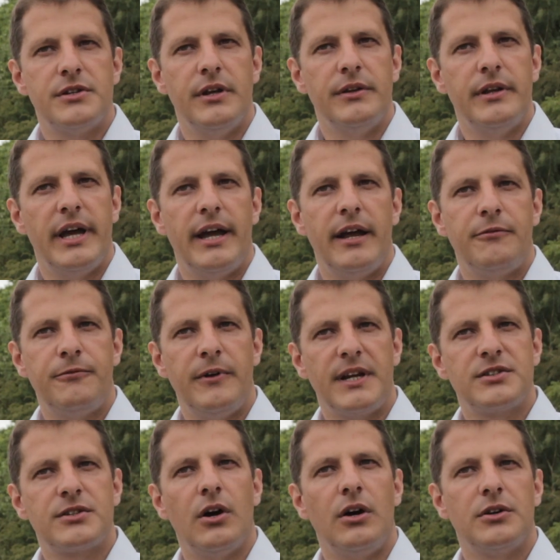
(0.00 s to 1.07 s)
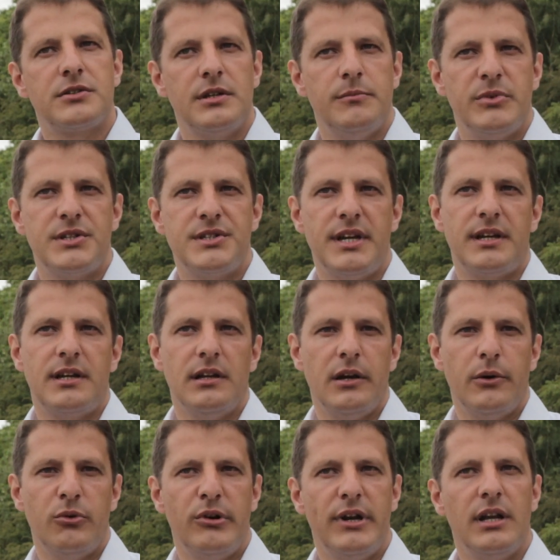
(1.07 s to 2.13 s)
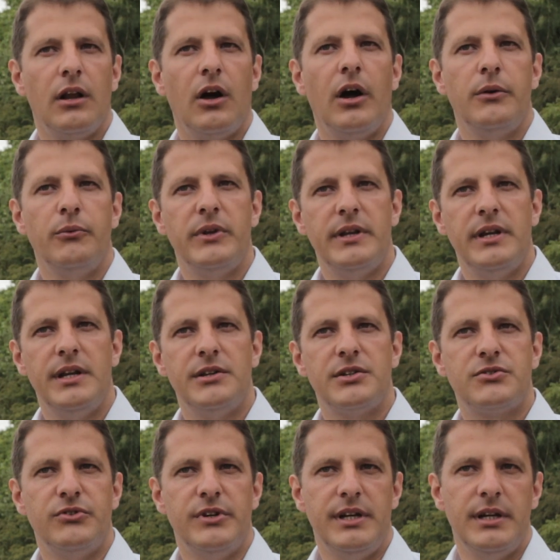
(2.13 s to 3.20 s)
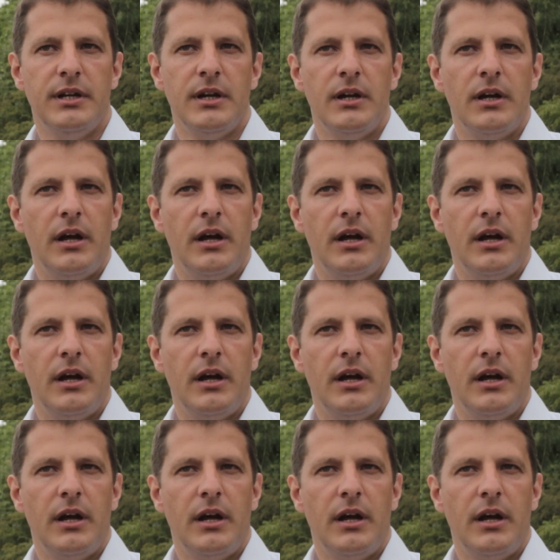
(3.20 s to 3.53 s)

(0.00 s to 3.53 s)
that their fixed costs in particular were in line with the industry,